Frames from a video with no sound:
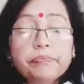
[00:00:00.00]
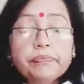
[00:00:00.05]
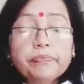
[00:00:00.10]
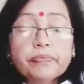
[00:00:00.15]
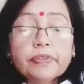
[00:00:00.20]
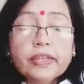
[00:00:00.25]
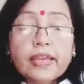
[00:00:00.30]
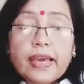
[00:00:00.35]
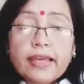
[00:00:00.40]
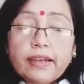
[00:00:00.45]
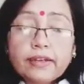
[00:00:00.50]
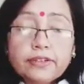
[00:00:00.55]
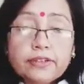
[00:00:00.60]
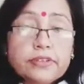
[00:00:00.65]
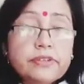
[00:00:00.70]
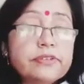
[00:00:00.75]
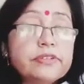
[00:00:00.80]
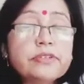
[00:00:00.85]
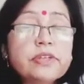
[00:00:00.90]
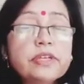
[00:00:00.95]

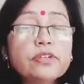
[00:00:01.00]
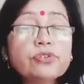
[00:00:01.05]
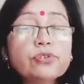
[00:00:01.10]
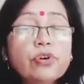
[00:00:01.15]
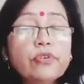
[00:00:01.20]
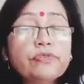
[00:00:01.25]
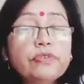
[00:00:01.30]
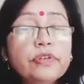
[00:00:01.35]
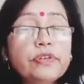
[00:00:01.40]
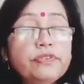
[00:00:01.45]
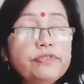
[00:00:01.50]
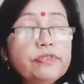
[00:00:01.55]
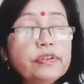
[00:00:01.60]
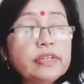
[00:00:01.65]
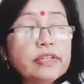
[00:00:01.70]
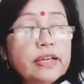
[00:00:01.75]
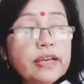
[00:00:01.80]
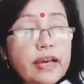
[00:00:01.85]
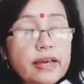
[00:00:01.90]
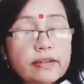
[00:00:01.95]
characteristics of the
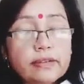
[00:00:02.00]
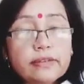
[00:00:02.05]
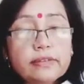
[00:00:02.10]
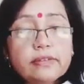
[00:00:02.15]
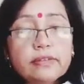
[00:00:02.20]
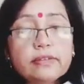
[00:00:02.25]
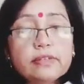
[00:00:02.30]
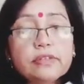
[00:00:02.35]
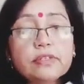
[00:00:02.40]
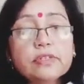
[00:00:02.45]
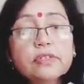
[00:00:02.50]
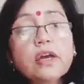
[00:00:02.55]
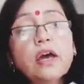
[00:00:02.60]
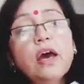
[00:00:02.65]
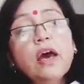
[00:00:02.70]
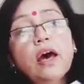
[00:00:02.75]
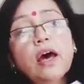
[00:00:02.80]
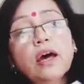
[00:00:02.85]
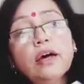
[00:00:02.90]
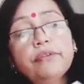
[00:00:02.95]
different characters,
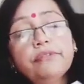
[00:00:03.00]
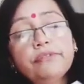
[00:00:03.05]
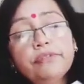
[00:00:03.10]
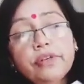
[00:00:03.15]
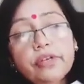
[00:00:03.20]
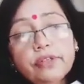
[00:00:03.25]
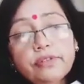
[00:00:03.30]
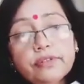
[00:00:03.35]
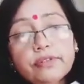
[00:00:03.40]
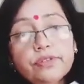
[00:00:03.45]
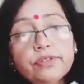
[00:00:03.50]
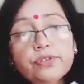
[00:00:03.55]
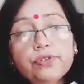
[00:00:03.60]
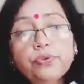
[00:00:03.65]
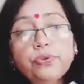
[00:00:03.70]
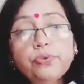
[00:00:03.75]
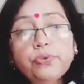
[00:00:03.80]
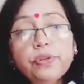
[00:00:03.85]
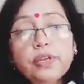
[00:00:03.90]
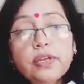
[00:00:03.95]
and read the
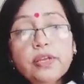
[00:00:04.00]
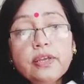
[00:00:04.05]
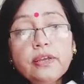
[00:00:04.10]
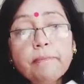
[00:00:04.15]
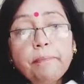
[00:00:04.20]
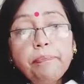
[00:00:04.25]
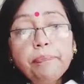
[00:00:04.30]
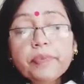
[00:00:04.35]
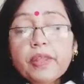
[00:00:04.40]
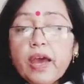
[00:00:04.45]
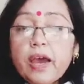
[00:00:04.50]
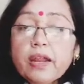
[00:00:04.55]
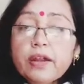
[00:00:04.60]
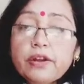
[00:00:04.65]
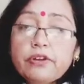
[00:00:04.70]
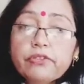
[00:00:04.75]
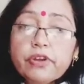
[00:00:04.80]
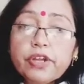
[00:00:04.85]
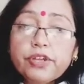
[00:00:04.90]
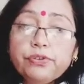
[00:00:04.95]
story
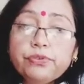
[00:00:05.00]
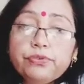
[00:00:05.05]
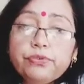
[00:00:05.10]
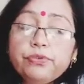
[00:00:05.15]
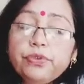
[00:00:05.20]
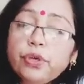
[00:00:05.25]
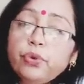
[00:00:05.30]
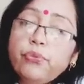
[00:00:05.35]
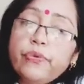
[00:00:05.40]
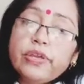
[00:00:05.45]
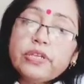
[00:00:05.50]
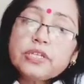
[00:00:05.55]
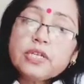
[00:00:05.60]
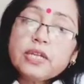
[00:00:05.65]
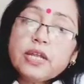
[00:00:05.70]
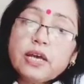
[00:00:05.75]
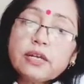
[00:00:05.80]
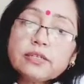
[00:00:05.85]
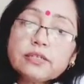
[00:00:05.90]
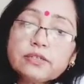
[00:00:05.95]
and try to do the
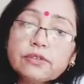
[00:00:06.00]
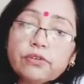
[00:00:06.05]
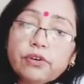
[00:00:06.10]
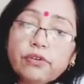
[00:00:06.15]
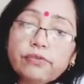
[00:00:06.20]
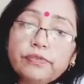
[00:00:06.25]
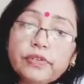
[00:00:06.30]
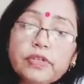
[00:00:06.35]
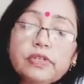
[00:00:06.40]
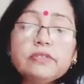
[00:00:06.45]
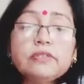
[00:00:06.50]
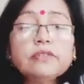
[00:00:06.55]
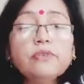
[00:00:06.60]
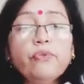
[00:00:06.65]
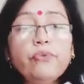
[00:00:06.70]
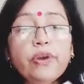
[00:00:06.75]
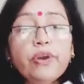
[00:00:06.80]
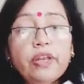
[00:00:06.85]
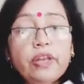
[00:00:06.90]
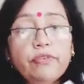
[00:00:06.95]
question answer of
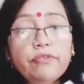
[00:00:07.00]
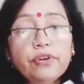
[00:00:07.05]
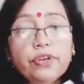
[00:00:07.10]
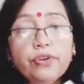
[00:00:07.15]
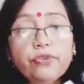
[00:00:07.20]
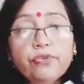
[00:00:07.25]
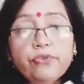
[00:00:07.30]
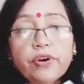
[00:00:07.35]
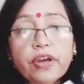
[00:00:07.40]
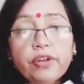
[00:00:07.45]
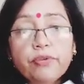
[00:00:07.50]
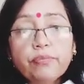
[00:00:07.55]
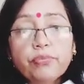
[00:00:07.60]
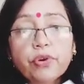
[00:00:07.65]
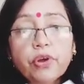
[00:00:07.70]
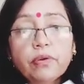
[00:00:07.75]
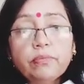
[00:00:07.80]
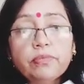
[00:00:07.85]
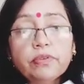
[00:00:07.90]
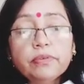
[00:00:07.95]
this. Wherever you find
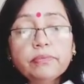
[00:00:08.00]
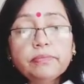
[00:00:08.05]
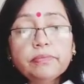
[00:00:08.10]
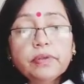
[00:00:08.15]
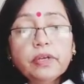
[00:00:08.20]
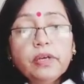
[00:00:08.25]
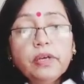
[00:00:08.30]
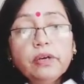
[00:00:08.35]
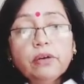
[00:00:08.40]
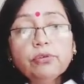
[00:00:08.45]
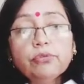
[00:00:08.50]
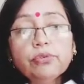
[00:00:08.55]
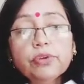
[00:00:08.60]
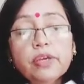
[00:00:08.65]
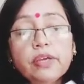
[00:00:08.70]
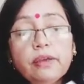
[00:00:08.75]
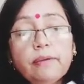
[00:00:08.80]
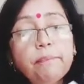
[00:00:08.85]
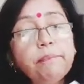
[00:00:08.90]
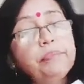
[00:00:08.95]
problem,
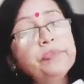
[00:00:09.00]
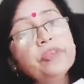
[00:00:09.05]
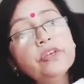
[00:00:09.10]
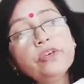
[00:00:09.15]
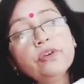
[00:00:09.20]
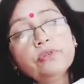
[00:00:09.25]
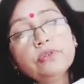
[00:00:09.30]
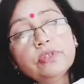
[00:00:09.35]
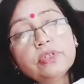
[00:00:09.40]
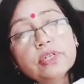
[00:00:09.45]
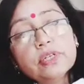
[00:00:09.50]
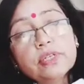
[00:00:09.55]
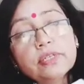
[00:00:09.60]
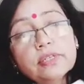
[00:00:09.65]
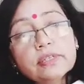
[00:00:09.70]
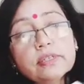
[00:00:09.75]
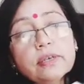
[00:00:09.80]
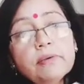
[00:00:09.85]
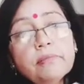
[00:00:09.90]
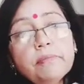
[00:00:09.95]
okay, you
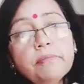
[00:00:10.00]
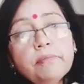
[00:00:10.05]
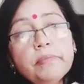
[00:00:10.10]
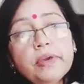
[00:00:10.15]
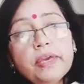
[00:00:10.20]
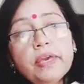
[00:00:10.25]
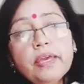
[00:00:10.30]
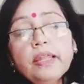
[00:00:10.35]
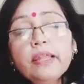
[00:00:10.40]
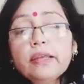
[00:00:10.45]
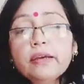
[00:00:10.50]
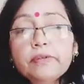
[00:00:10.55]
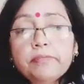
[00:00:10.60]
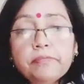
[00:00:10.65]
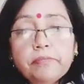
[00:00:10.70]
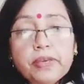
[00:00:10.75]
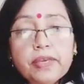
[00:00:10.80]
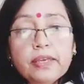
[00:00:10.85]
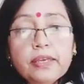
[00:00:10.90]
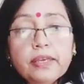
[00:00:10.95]
just mail
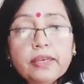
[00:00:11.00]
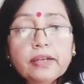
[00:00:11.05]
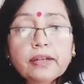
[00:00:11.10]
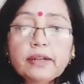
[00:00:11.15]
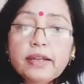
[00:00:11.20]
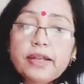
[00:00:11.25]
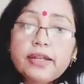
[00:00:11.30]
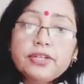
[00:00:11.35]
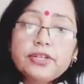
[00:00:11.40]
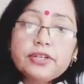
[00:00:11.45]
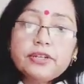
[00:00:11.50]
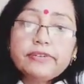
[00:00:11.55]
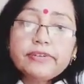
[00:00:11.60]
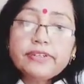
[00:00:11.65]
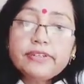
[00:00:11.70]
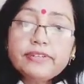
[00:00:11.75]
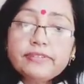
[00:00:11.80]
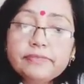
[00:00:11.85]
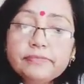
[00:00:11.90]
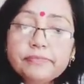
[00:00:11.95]
me. Clear, children?